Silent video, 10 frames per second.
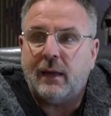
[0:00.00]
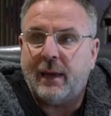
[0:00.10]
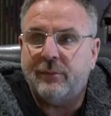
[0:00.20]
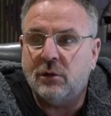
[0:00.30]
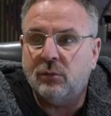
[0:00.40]

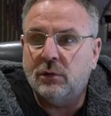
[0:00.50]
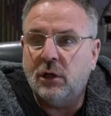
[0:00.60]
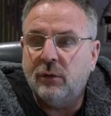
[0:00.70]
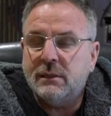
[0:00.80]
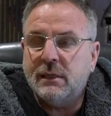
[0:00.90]
Amazon will
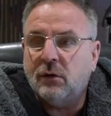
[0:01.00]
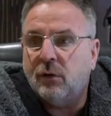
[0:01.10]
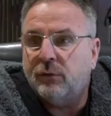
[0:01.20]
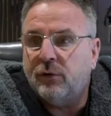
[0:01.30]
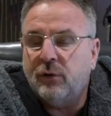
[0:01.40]
do is they'll go
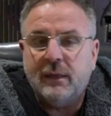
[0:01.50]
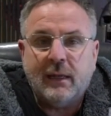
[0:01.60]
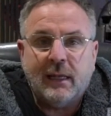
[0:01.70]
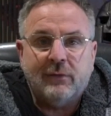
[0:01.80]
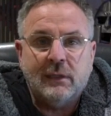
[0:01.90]
through it,
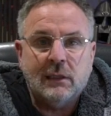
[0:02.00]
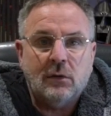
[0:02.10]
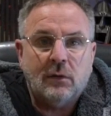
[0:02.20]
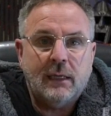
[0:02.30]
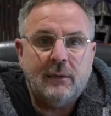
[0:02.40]
they'll have a little
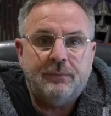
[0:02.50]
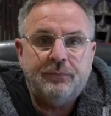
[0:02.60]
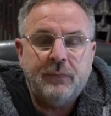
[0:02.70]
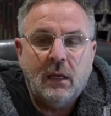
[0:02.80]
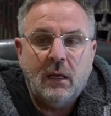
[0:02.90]
look at it,
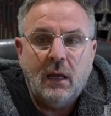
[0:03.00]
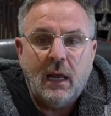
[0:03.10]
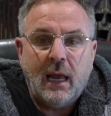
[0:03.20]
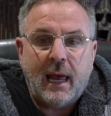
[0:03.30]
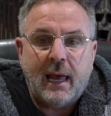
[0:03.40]

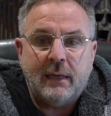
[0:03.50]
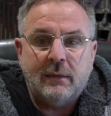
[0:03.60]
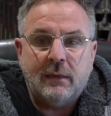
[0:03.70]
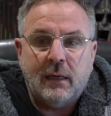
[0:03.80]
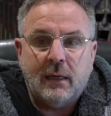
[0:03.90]
and
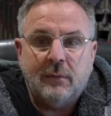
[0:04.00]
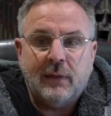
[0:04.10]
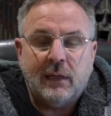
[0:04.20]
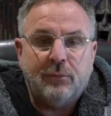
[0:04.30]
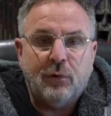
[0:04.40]

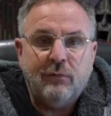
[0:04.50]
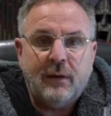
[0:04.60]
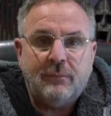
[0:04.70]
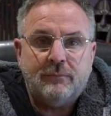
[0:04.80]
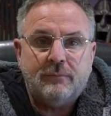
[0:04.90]
they'll approve it.